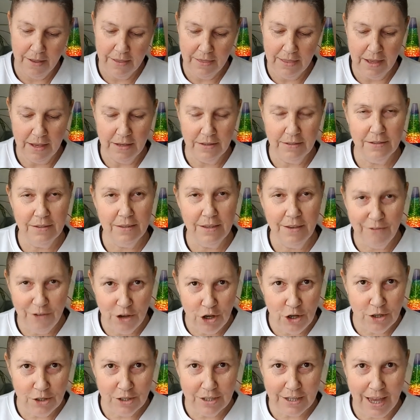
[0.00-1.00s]
That's the
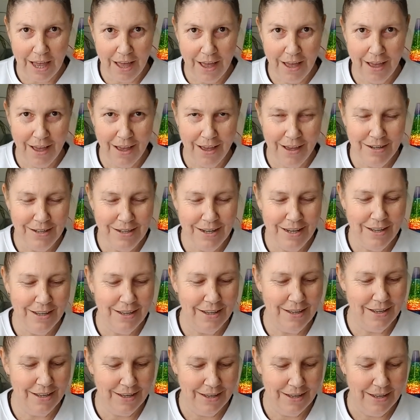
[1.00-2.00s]
first card.
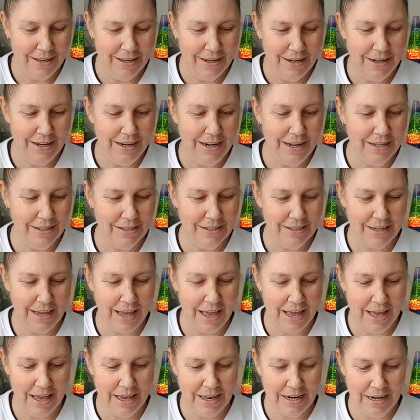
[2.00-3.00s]
Next
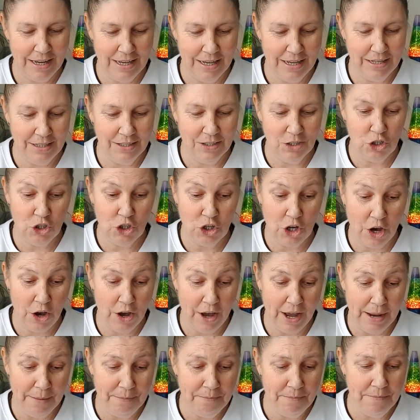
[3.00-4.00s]
card is
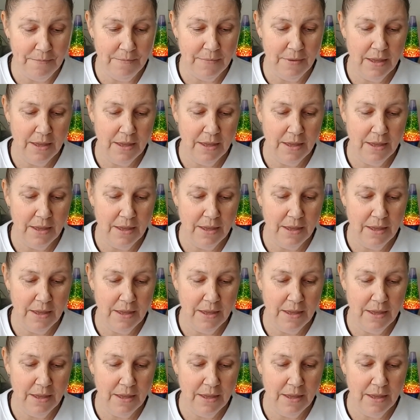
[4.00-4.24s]
time.